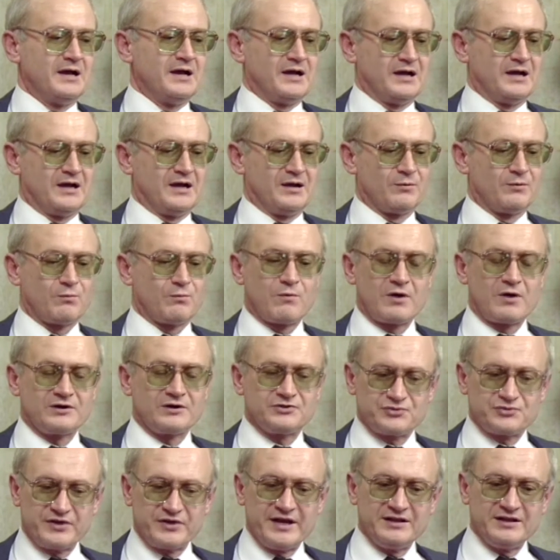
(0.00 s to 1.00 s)
were
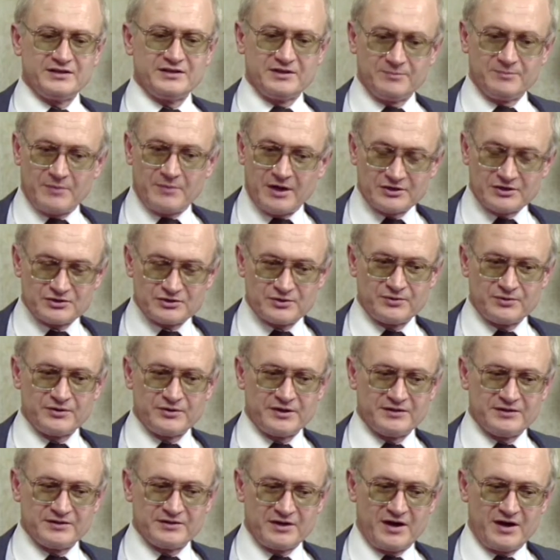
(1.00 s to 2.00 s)
trained in Moscow
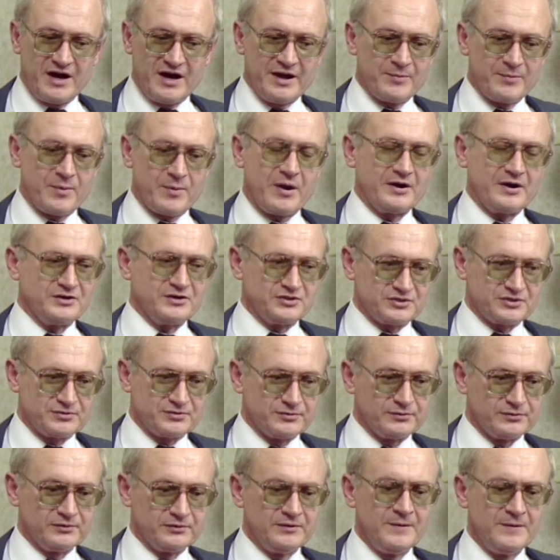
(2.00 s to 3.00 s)
in the high party
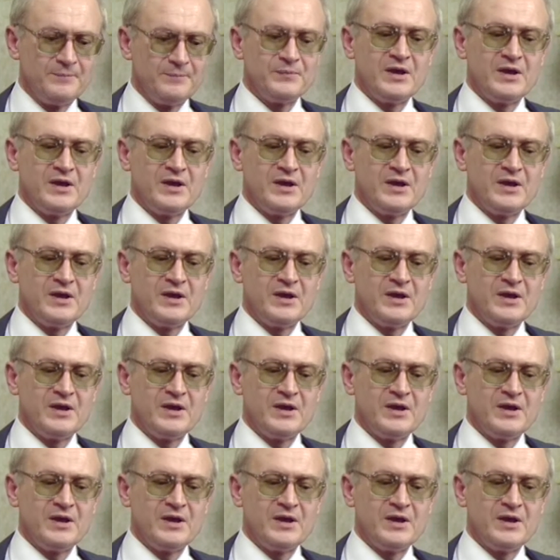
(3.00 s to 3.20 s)
school.